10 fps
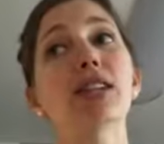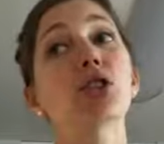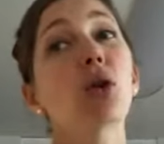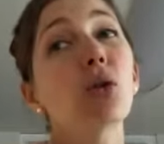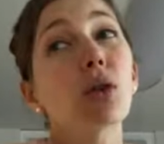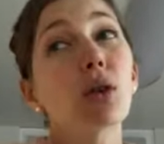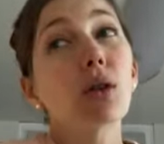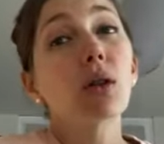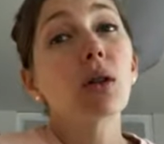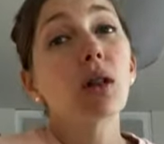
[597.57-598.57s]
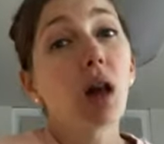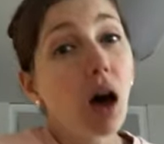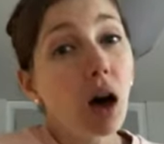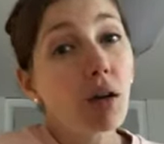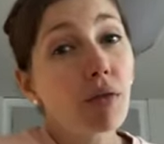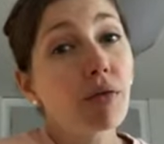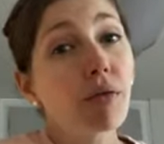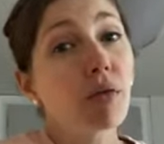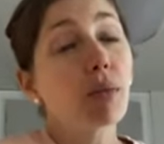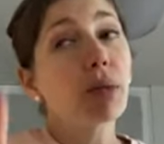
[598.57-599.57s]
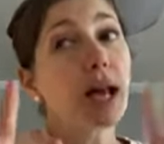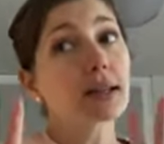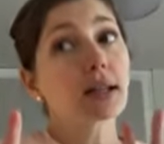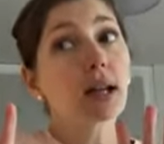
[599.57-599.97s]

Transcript: I don't love plastic